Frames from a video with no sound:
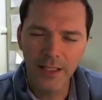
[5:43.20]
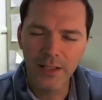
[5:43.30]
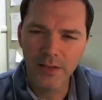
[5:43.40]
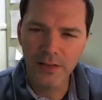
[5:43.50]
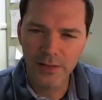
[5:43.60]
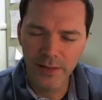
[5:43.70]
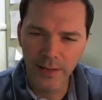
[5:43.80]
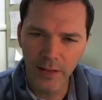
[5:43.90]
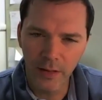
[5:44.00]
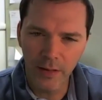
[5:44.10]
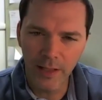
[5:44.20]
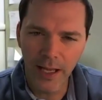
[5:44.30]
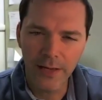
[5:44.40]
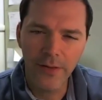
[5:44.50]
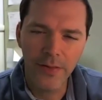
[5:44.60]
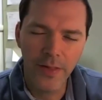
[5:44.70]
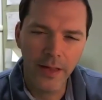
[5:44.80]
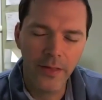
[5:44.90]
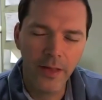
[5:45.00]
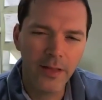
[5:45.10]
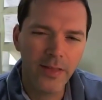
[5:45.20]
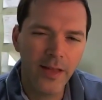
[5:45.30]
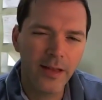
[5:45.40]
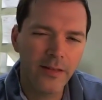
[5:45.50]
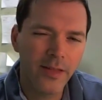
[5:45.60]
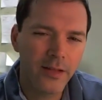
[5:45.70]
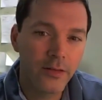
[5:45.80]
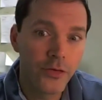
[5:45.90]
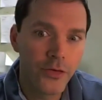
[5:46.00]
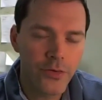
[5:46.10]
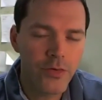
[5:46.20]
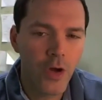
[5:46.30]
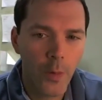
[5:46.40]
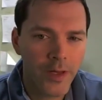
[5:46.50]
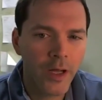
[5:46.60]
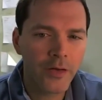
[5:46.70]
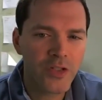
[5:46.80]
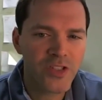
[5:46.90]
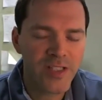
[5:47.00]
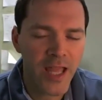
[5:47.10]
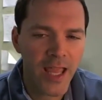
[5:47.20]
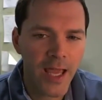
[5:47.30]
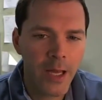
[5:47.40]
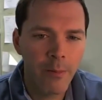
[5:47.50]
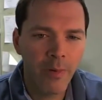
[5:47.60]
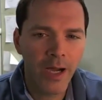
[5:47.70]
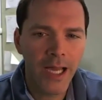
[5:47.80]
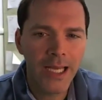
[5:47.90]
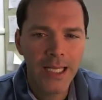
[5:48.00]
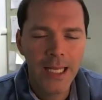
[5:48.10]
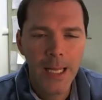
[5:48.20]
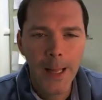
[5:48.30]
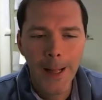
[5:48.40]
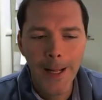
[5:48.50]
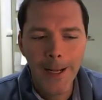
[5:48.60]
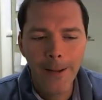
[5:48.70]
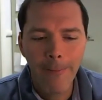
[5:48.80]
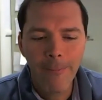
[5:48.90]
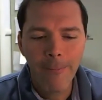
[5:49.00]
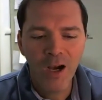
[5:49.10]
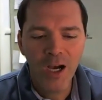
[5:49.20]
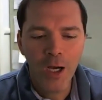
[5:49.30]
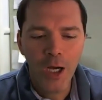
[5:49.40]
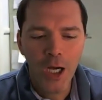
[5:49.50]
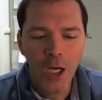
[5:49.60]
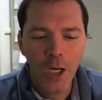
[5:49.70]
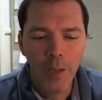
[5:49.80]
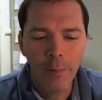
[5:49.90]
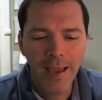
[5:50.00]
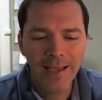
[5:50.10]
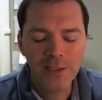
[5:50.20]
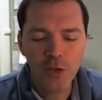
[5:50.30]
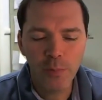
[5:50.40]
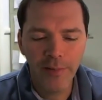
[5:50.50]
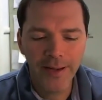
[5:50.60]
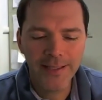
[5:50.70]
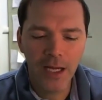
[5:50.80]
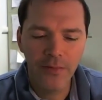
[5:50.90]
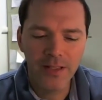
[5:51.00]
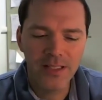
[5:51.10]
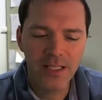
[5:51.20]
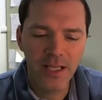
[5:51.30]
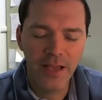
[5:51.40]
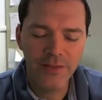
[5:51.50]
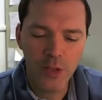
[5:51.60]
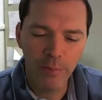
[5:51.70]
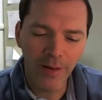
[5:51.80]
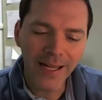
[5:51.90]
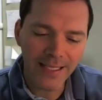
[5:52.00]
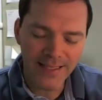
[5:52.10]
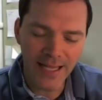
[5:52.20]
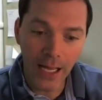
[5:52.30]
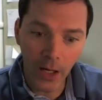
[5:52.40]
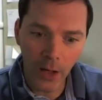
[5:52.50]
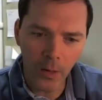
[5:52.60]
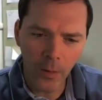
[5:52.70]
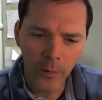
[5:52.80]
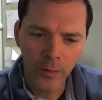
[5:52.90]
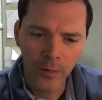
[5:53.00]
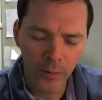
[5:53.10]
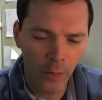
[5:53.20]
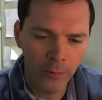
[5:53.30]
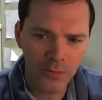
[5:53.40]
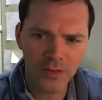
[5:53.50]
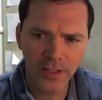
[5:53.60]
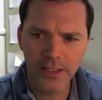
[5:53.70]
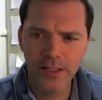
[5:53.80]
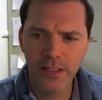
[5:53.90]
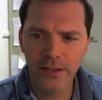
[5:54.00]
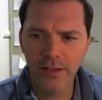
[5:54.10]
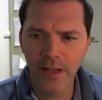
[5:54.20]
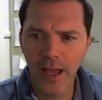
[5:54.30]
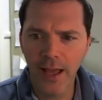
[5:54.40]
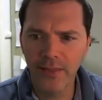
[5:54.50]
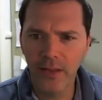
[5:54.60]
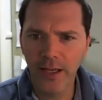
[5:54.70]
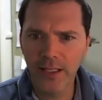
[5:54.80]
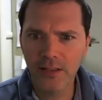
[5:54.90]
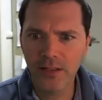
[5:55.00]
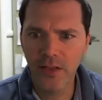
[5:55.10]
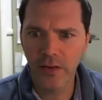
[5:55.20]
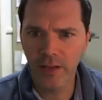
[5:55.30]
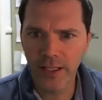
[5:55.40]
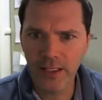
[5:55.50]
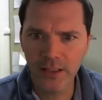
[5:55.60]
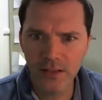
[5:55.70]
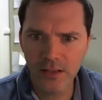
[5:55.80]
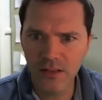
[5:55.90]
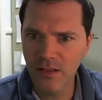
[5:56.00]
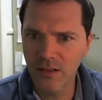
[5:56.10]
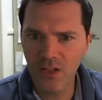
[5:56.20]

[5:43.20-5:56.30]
I mean, you know, a lot of it they they they, they do know and understand, but uh, as you break down the deep, as you break it down, they're almost like deer in the headlights. They're like